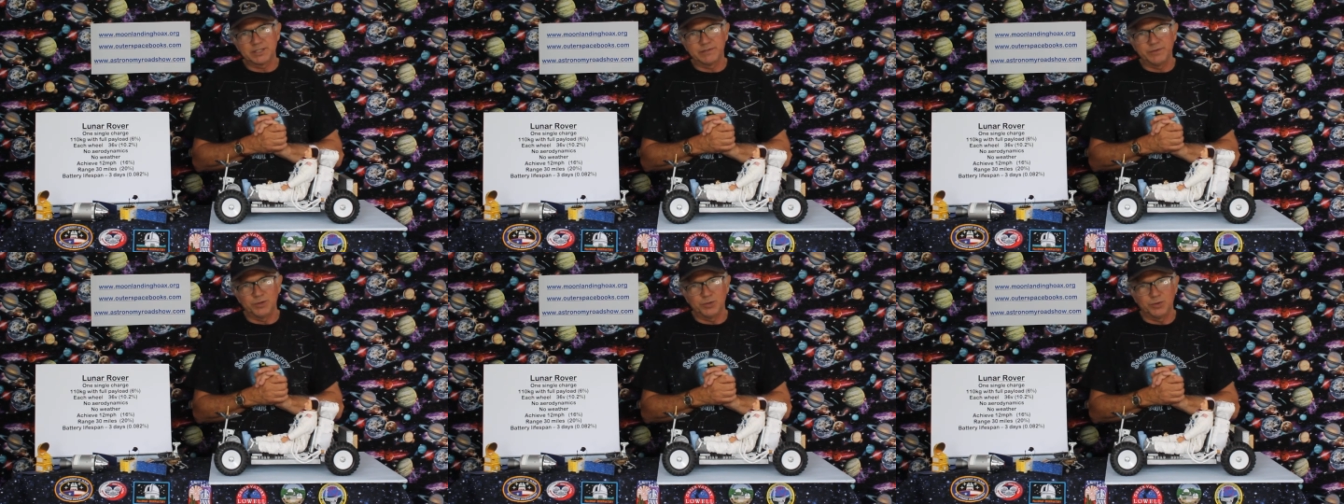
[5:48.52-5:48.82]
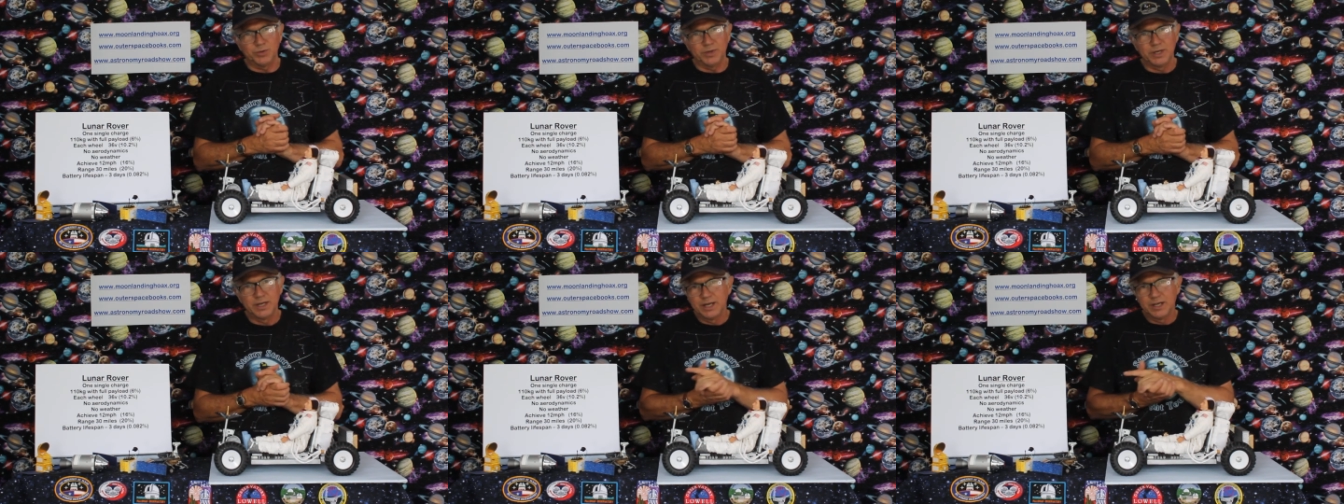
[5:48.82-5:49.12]
of
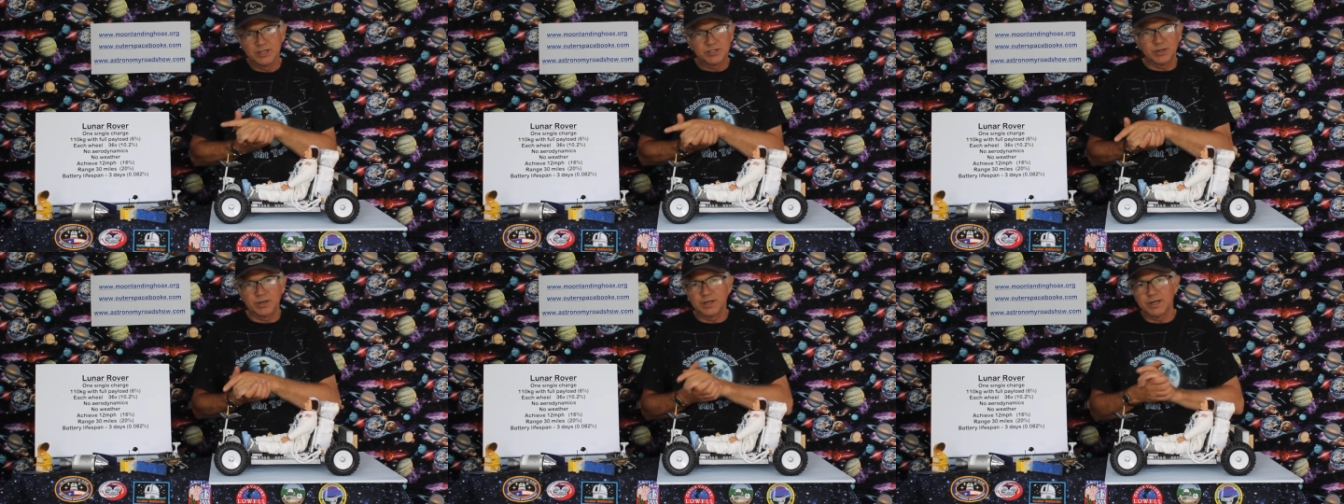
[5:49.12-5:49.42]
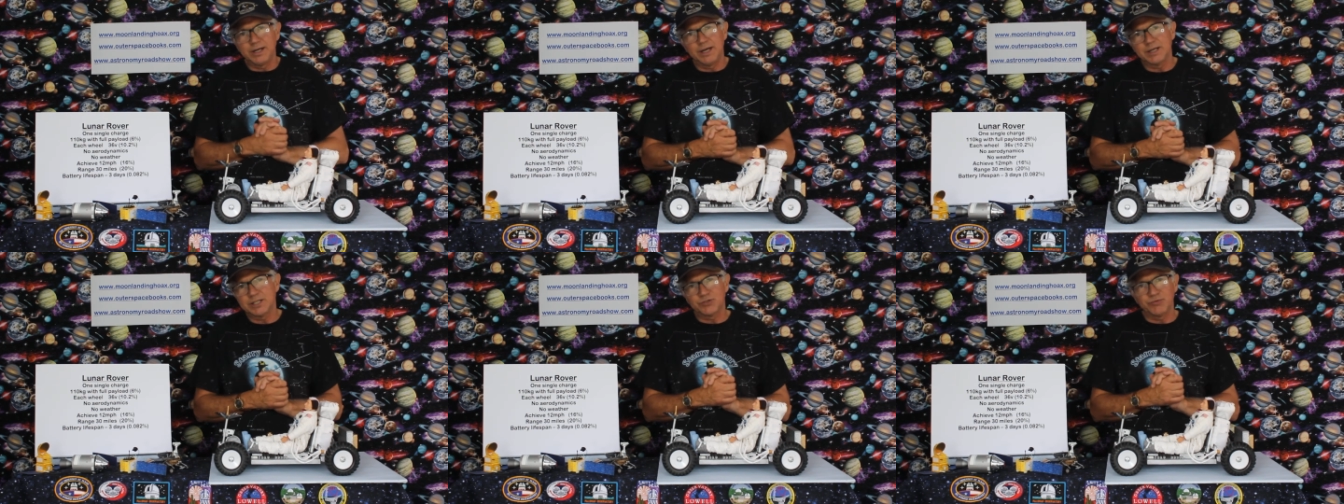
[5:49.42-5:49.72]
all, so you can
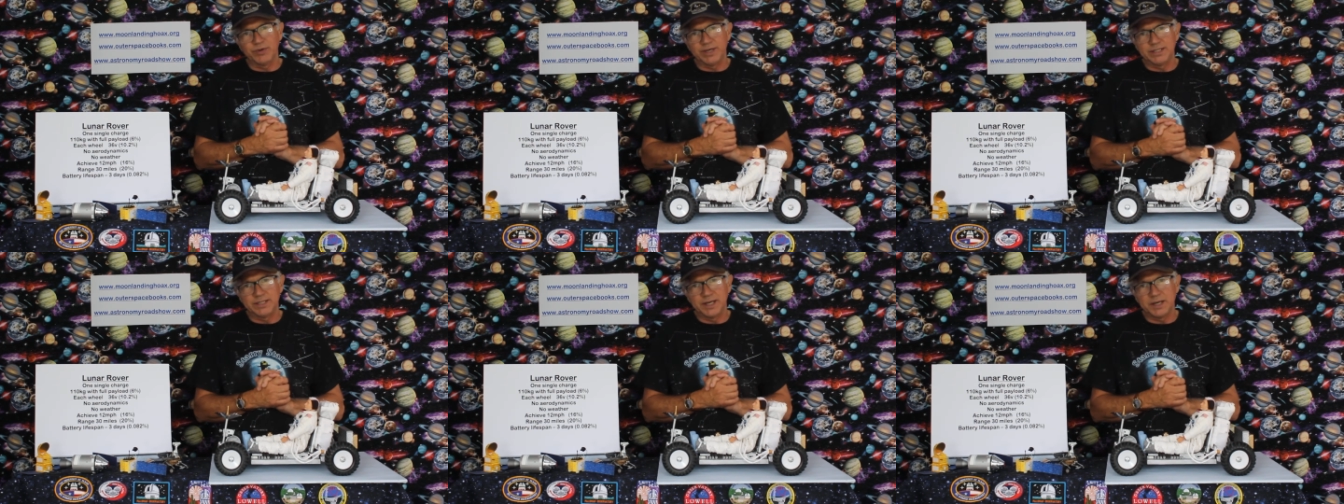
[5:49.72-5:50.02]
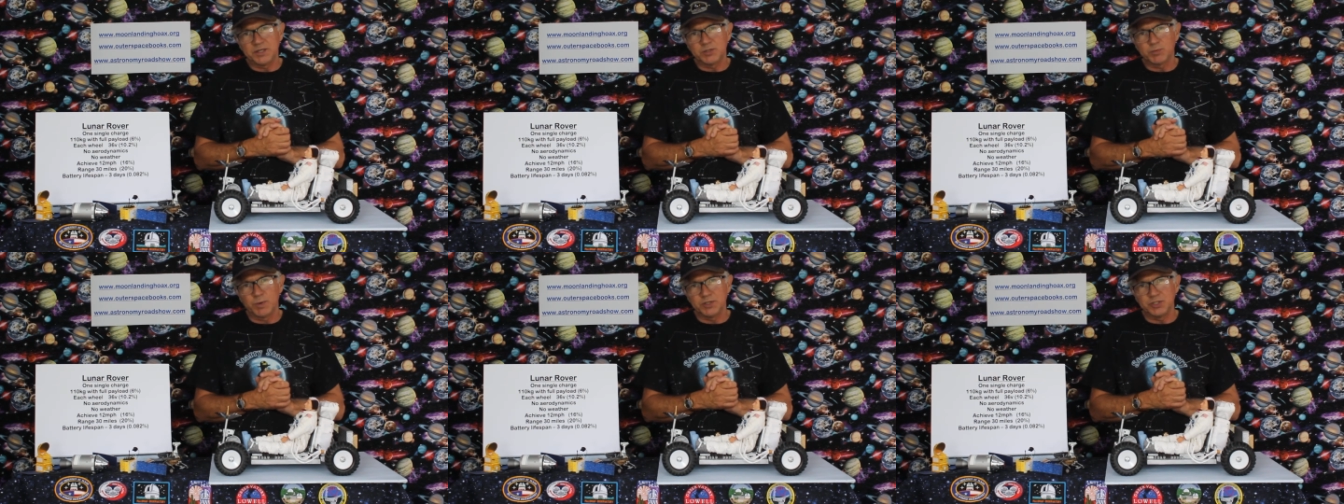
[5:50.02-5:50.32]
last 3
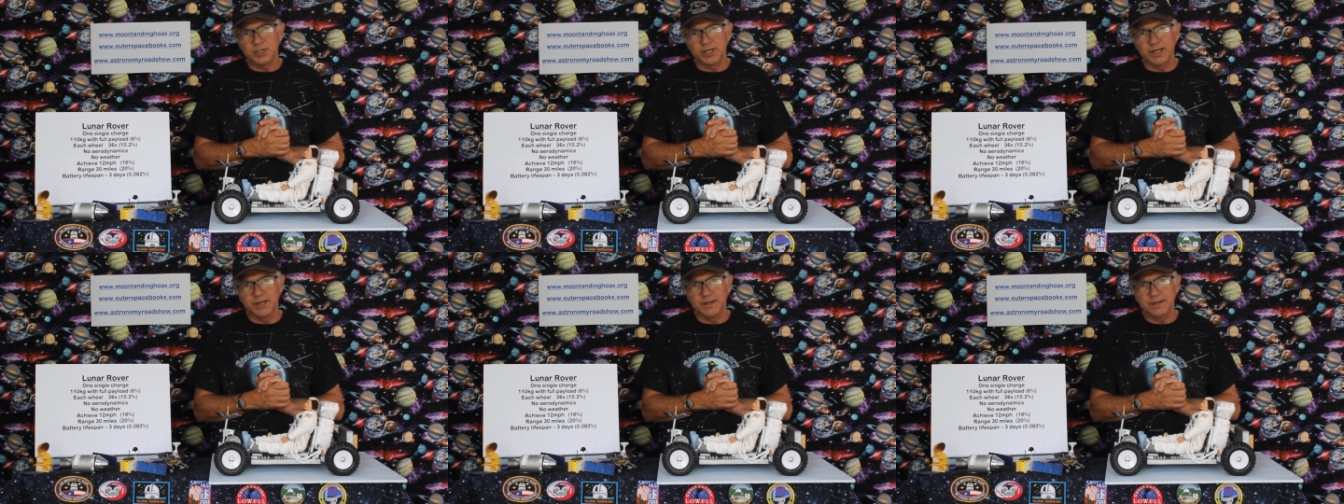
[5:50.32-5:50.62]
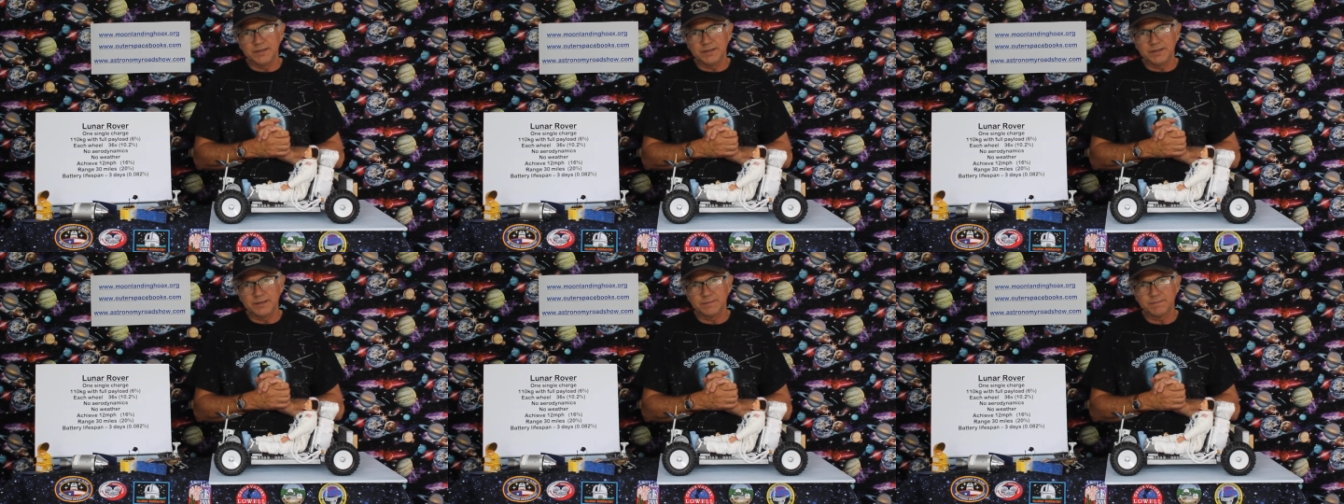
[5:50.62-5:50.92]
days once you get
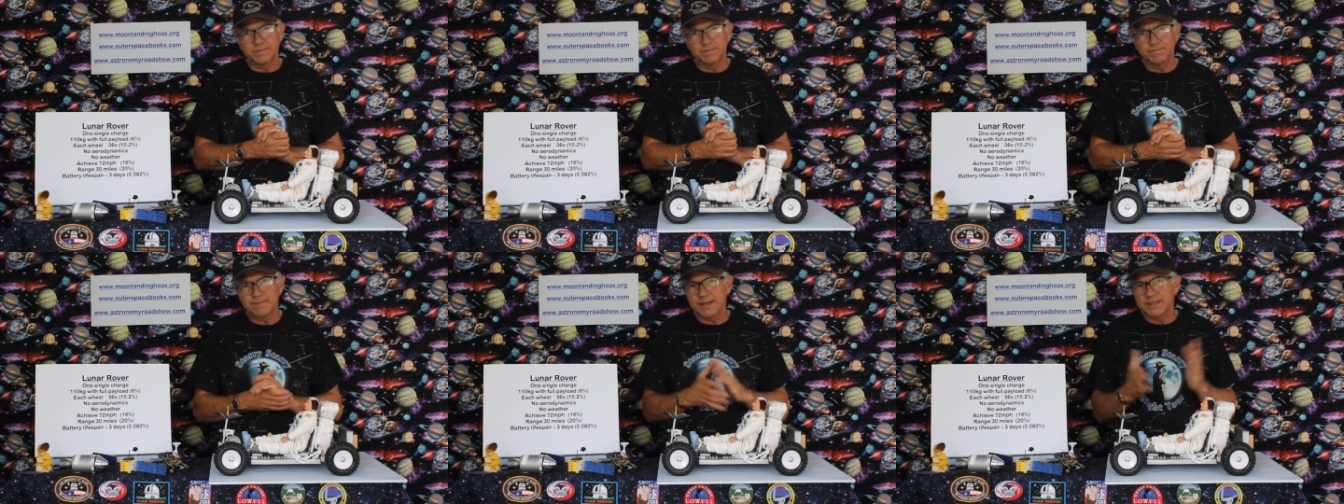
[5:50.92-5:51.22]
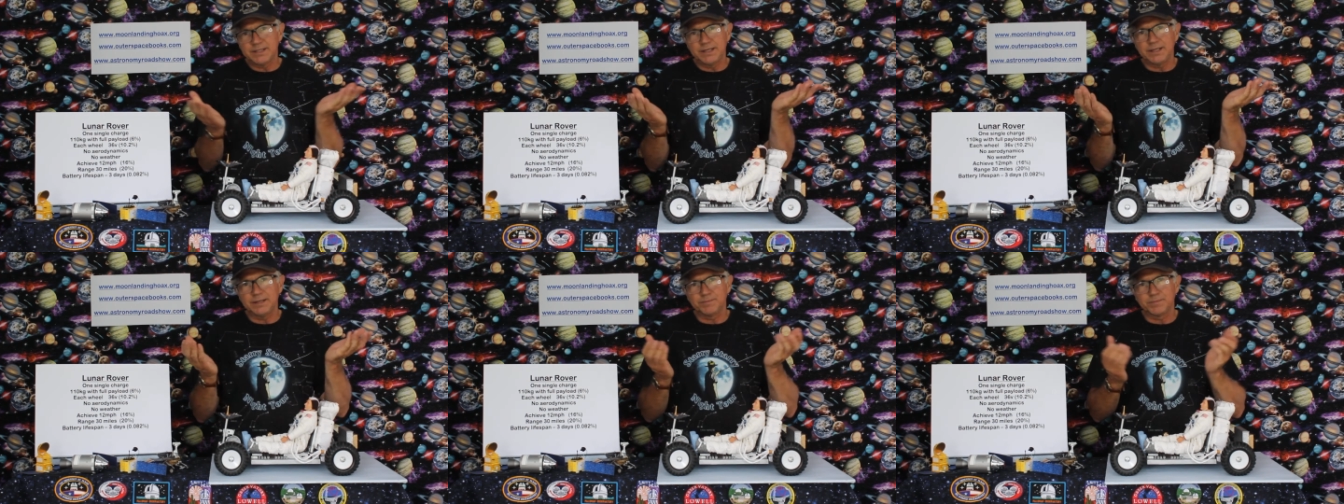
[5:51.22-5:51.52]
there.
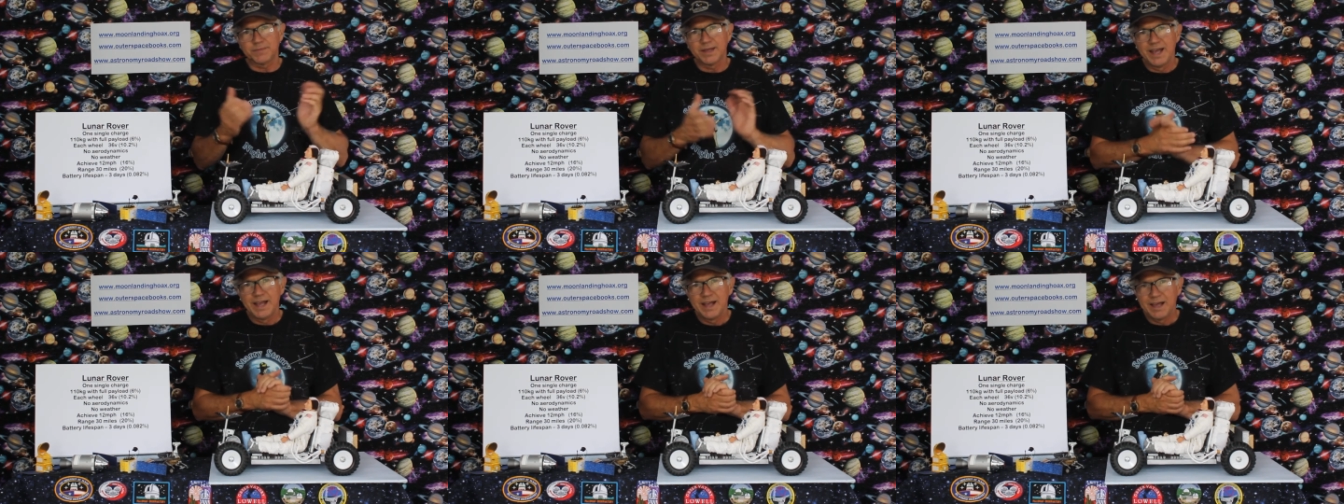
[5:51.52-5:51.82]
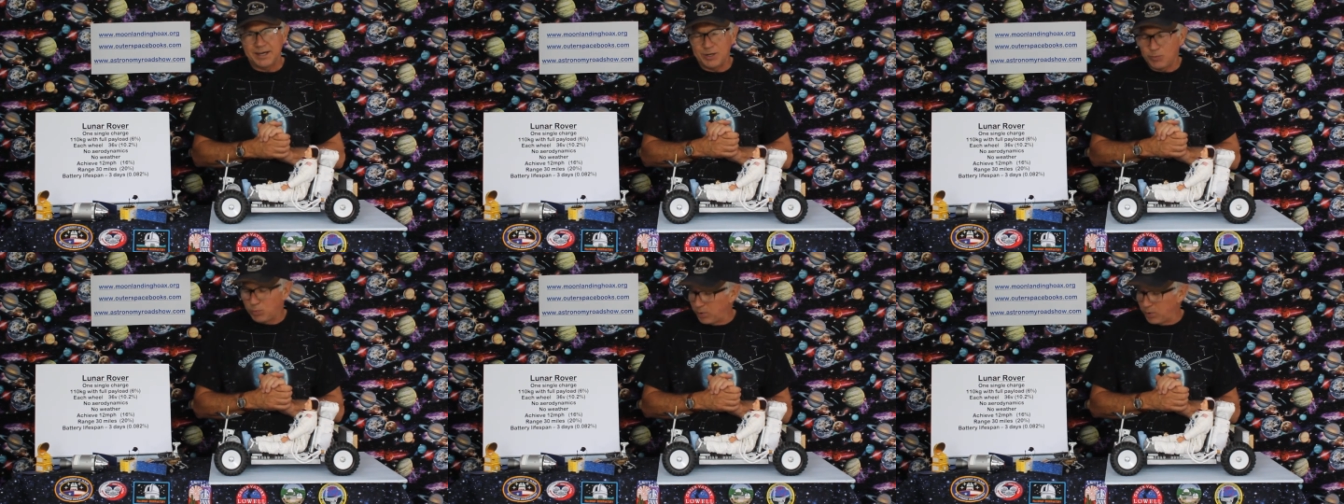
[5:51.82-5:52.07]
That's it. And it